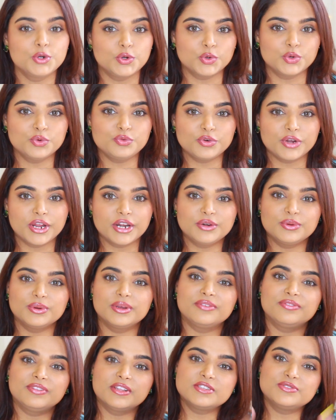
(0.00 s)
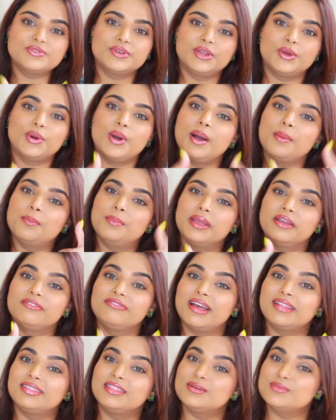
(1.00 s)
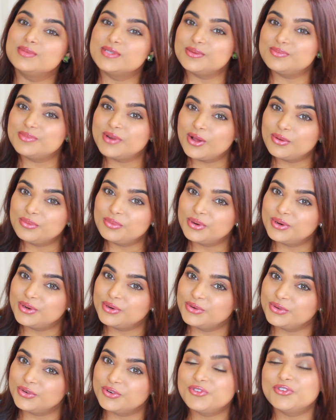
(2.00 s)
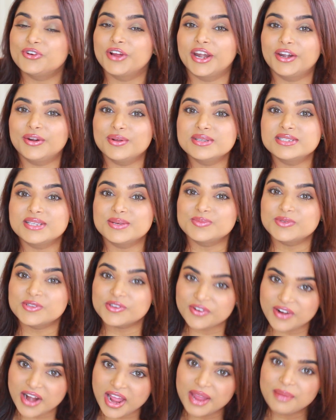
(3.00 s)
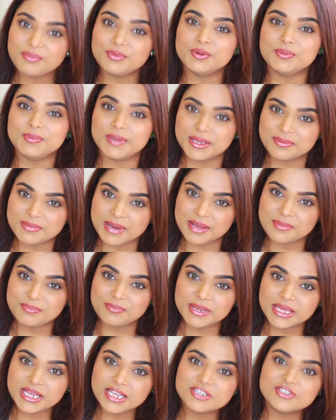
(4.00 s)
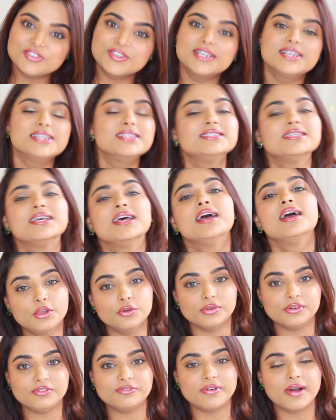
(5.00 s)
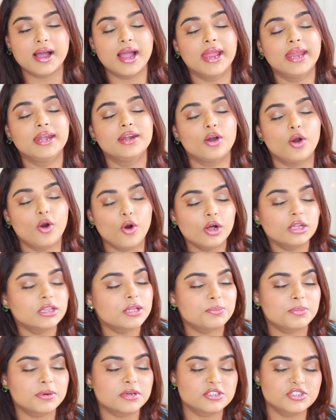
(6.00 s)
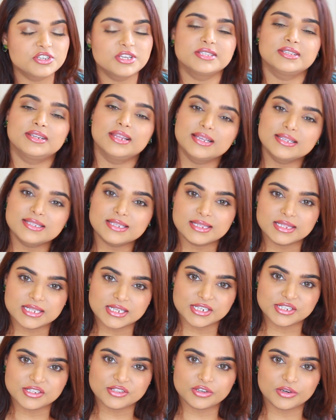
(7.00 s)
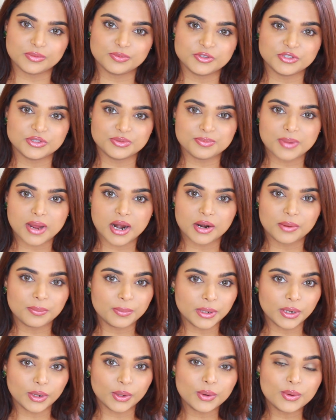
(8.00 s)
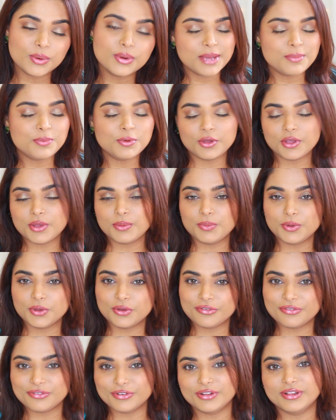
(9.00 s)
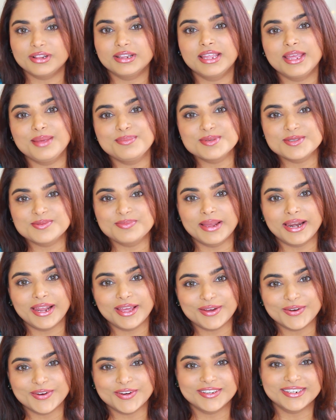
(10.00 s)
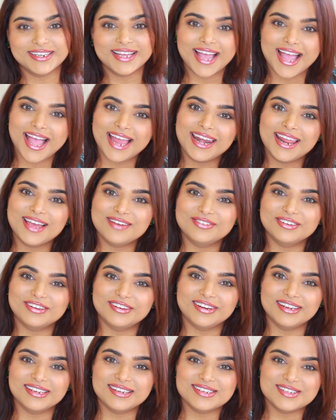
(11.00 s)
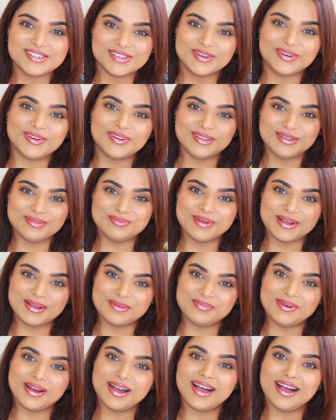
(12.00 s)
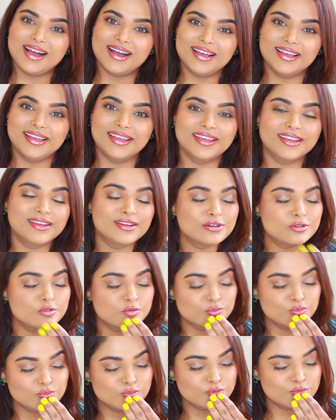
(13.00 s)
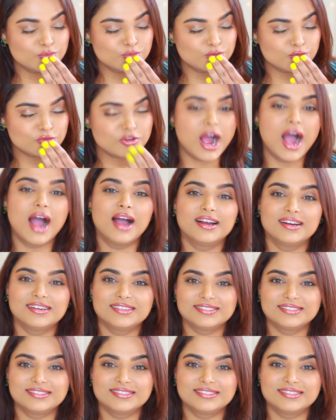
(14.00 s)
don't forget to give this video a big fat thumbs up down below. Don't forget to subscribe to be my peaches. You will find all the purchase links in the description bar below. Keep looking beautiful, keep smelling good, and have a great day all. Bye bye. Mwah.